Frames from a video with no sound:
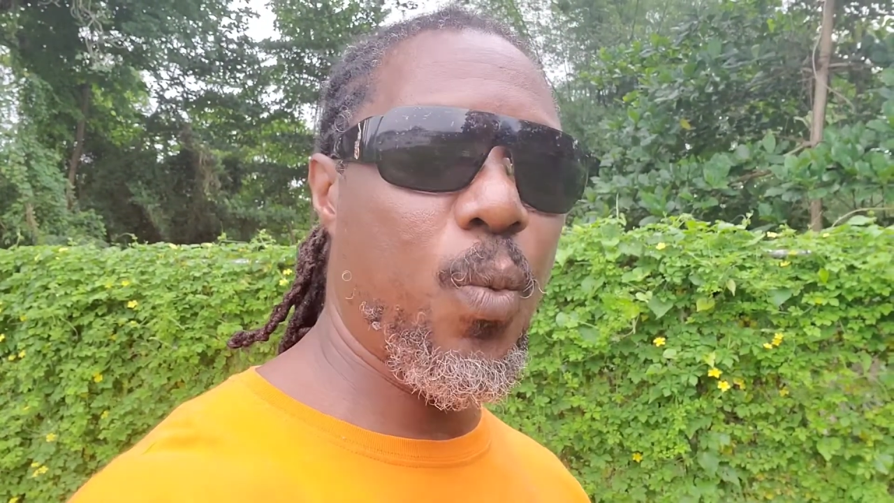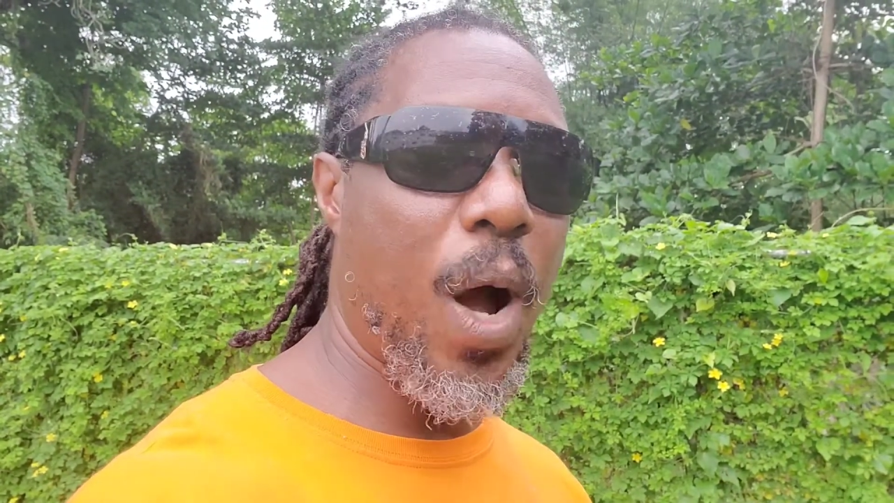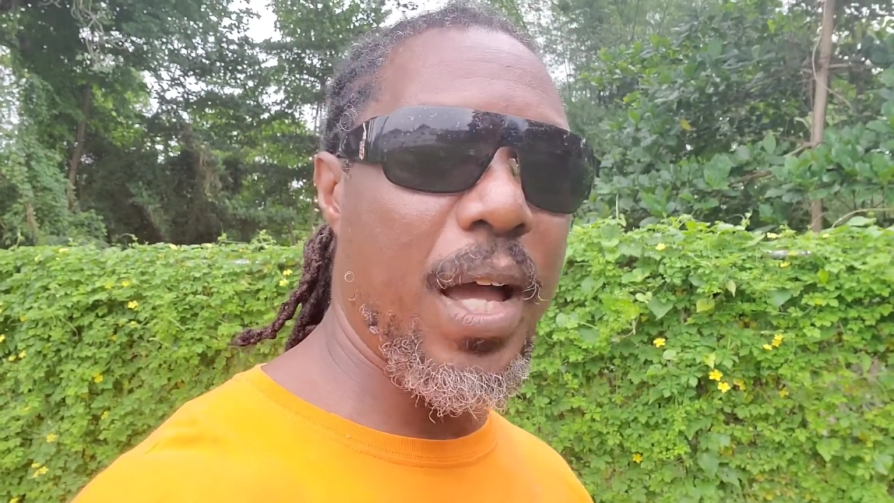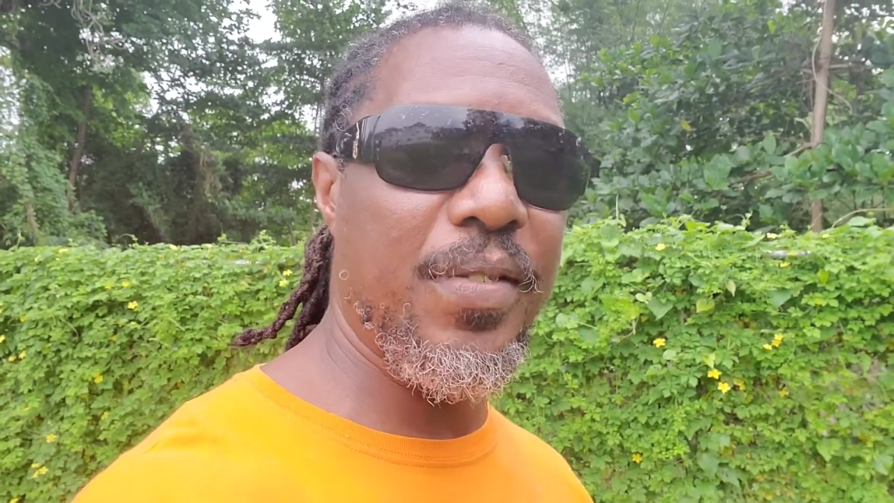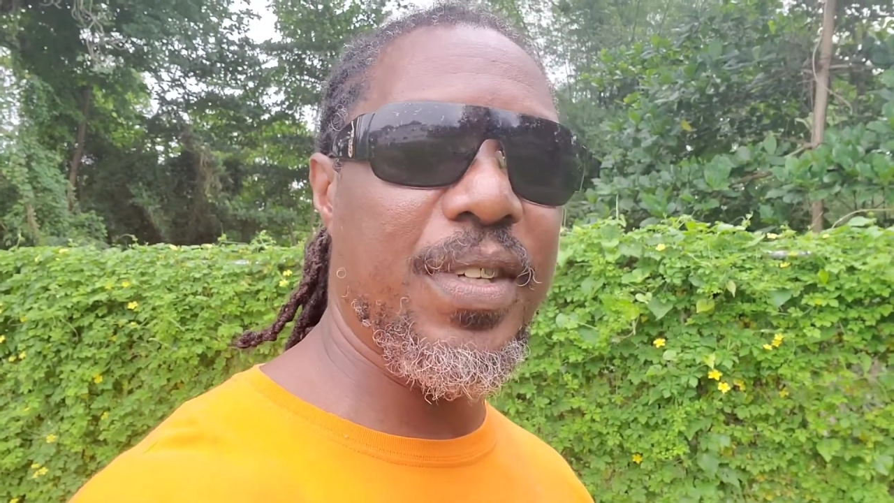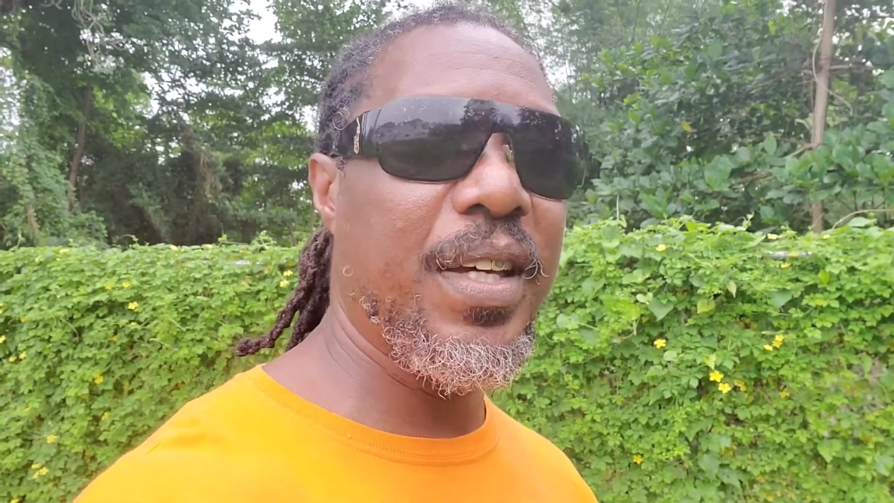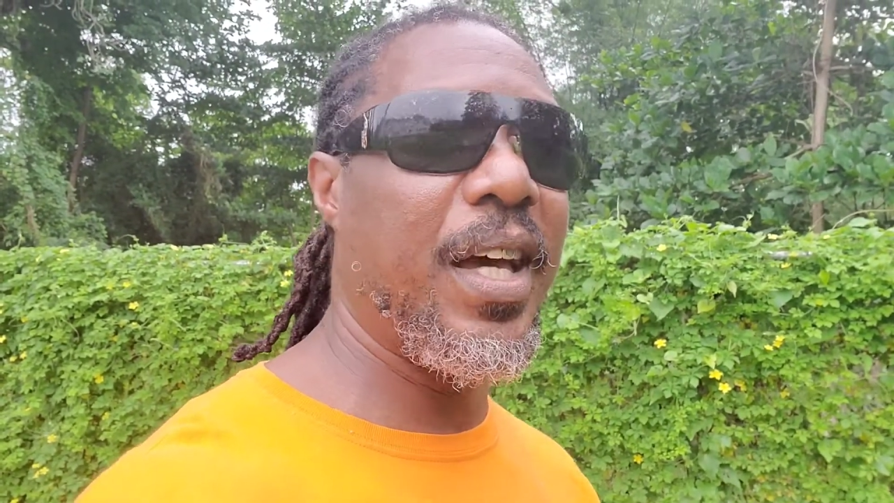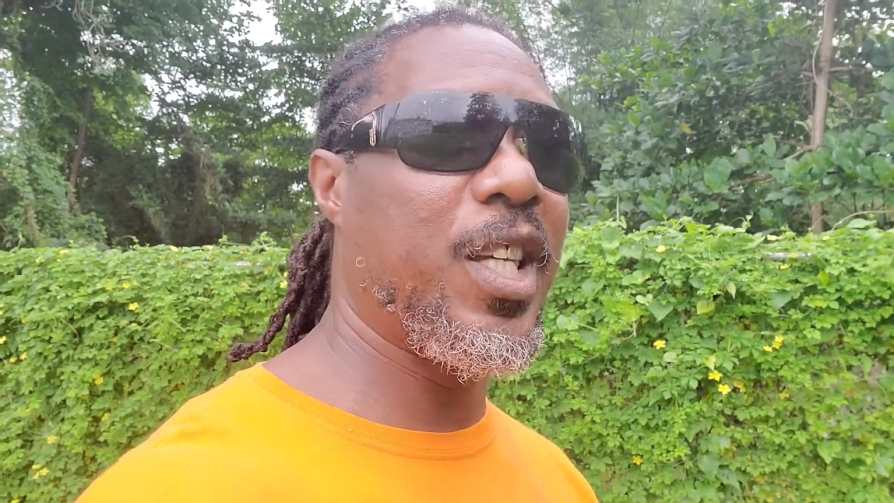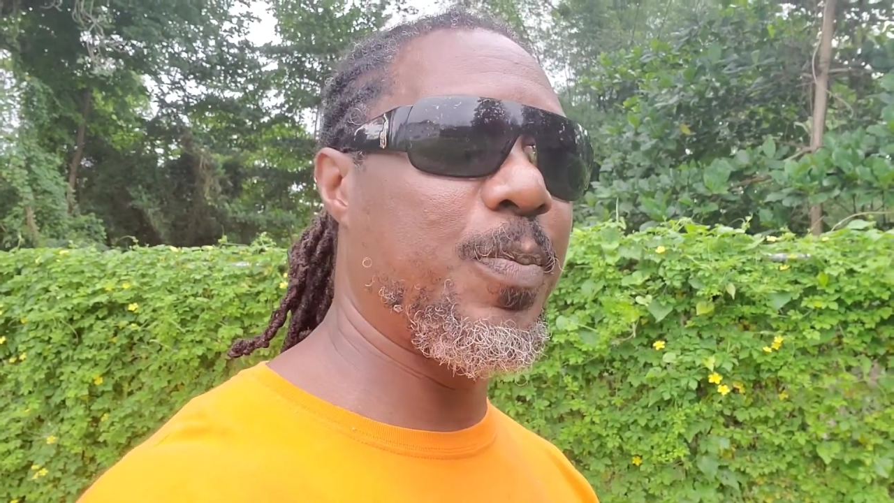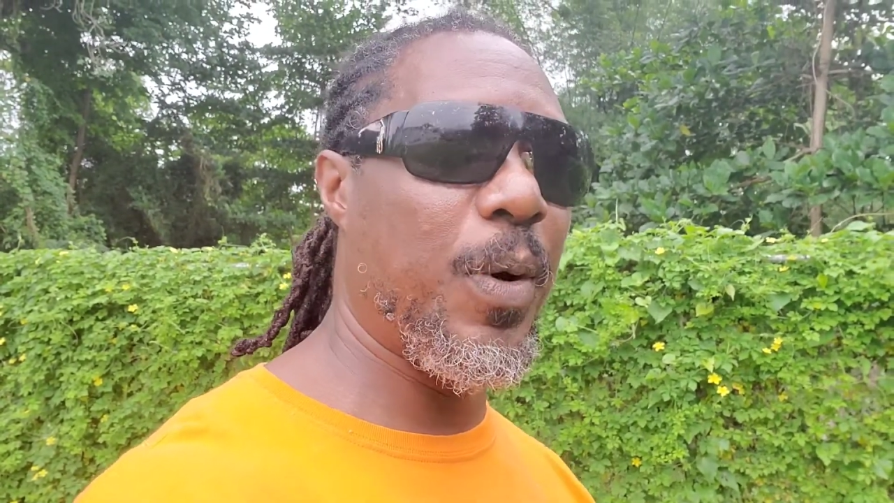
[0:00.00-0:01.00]
wives
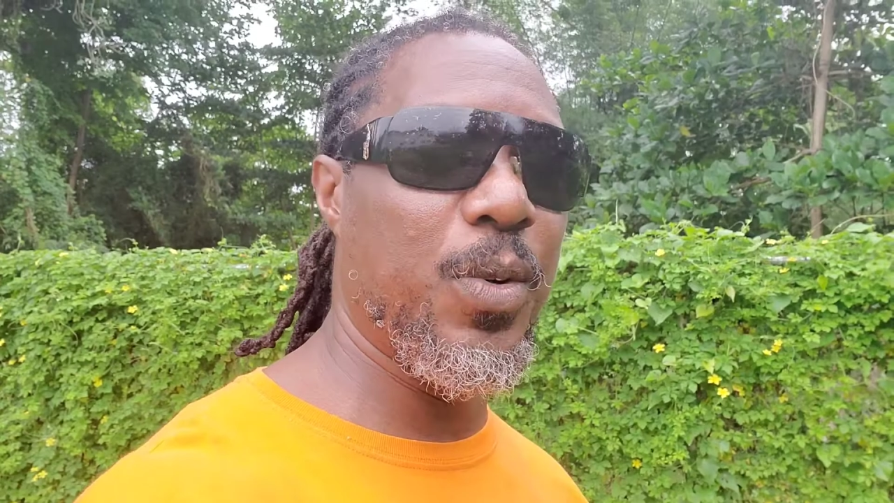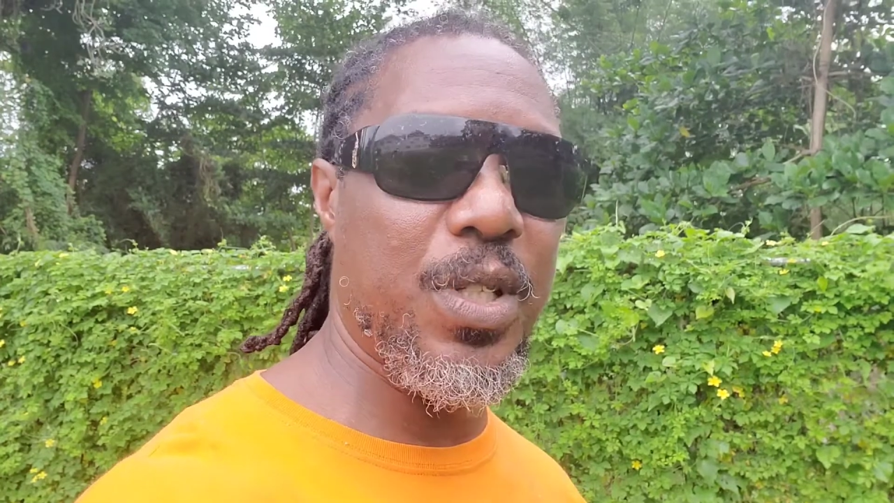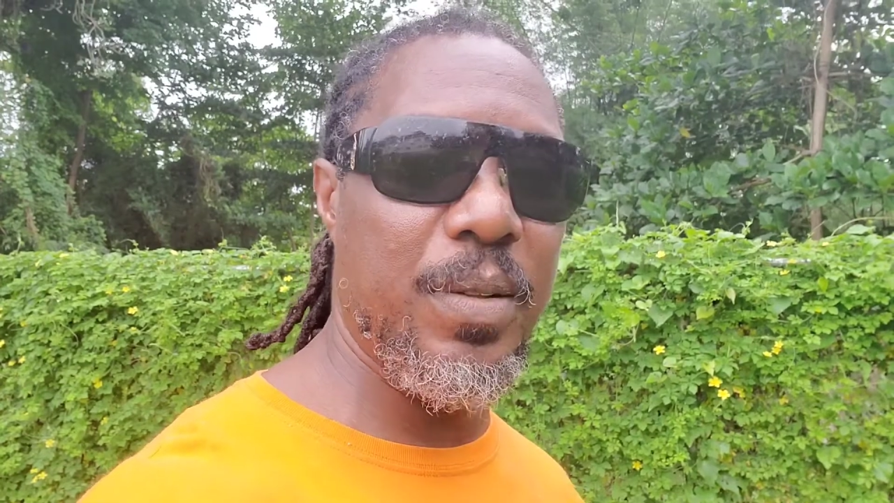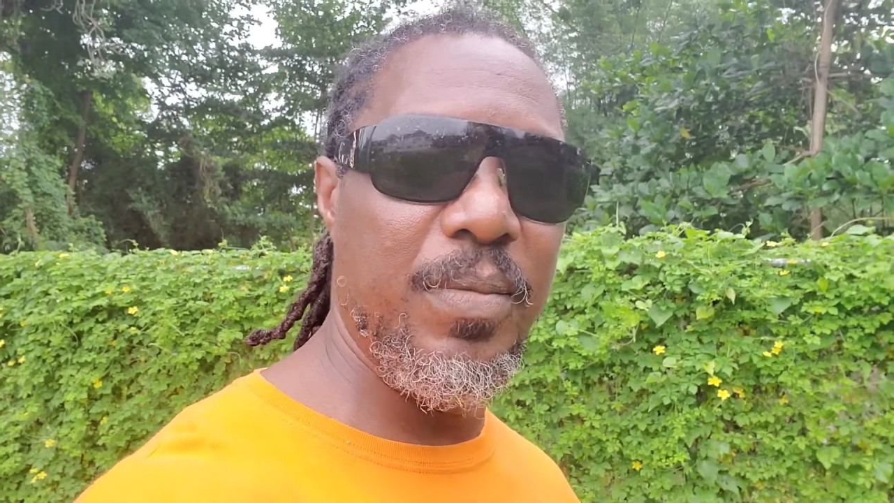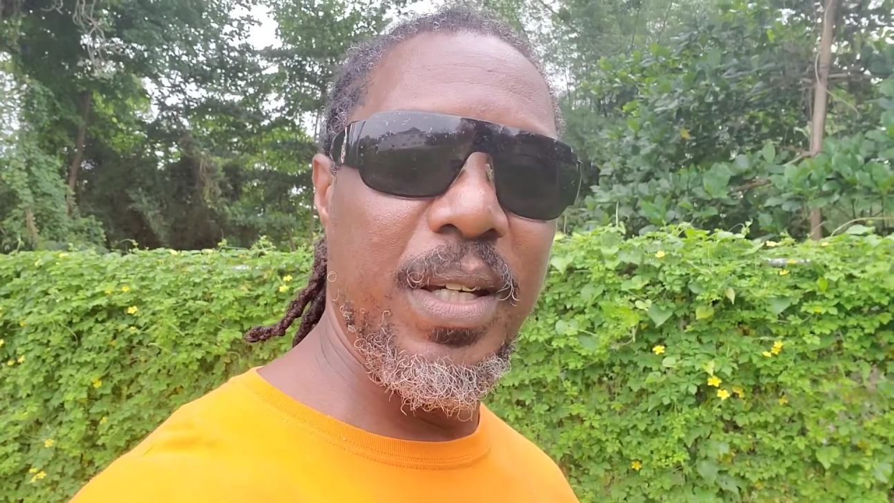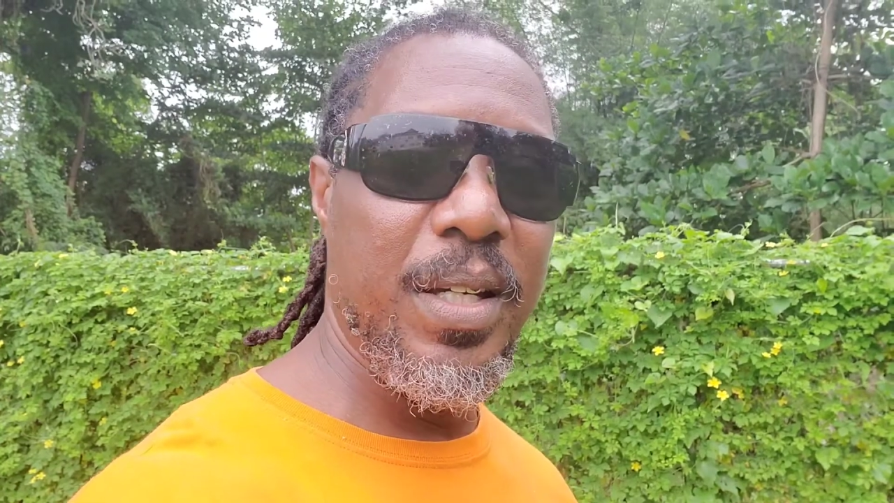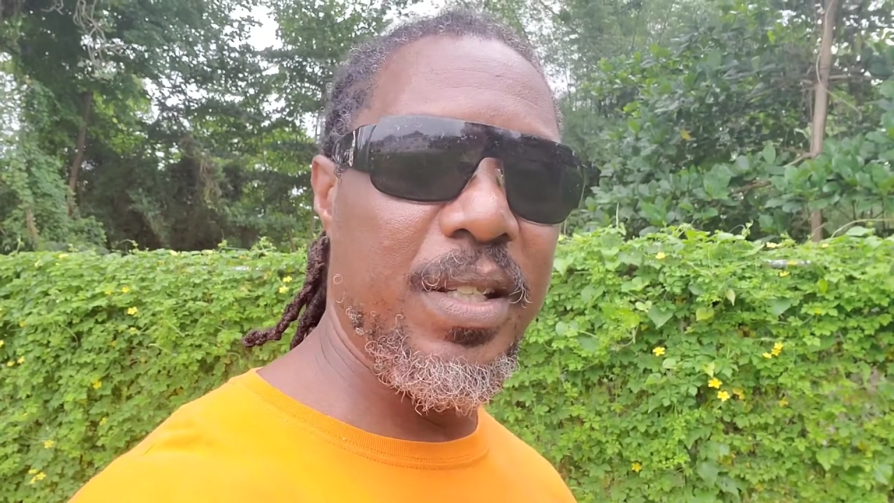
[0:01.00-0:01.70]
expose them